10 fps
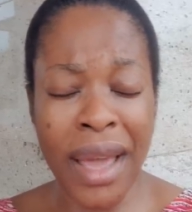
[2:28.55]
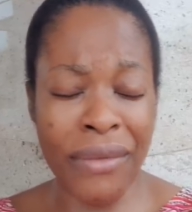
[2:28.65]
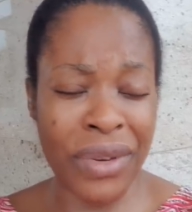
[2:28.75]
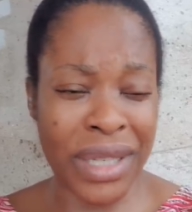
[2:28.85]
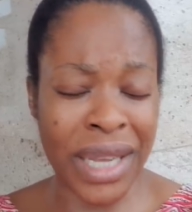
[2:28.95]

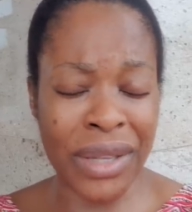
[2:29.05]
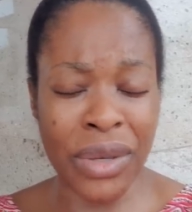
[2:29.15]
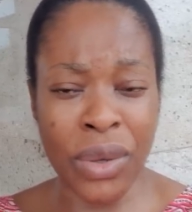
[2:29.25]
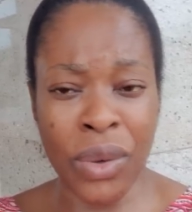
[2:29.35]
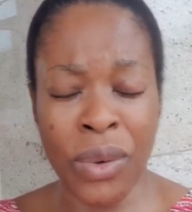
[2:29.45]
every day
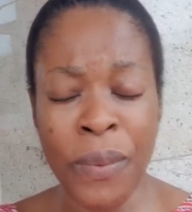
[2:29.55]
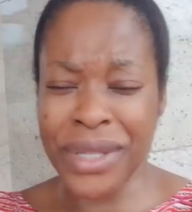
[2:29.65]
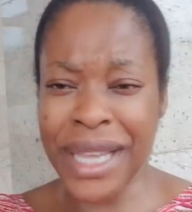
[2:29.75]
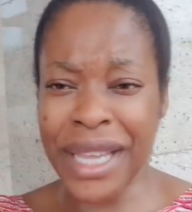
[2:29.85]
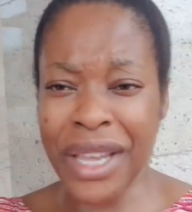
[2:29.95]
you know
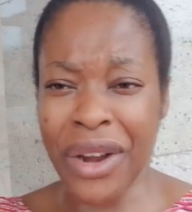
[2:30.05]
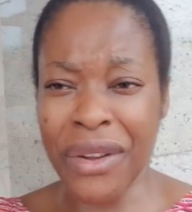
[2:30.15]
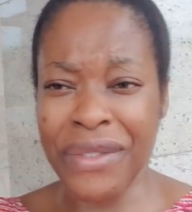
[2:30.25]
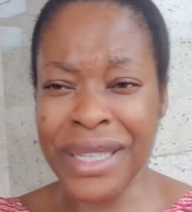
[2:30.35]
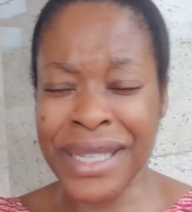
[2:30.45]
take care
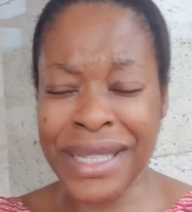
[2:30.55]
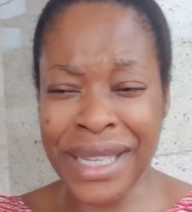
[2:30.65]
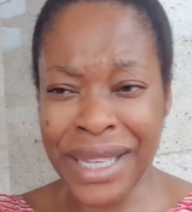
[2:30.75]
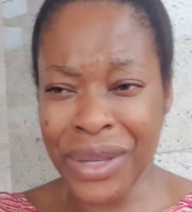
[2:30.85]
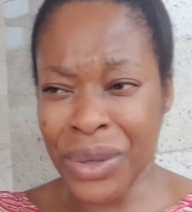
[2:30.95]
of the
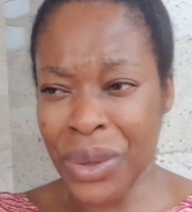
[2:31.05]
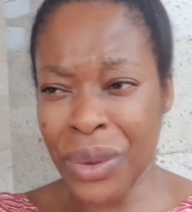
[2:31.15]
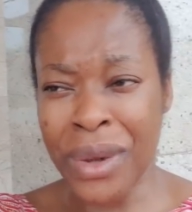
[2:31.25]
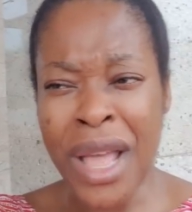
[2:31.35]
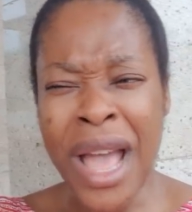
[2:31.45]
sick you
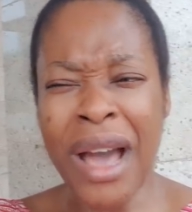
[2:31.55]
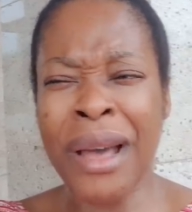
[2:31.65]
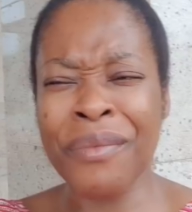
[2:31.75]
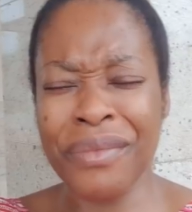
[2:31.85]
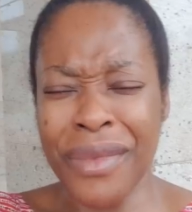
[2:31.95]
know
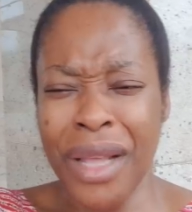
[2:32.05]
um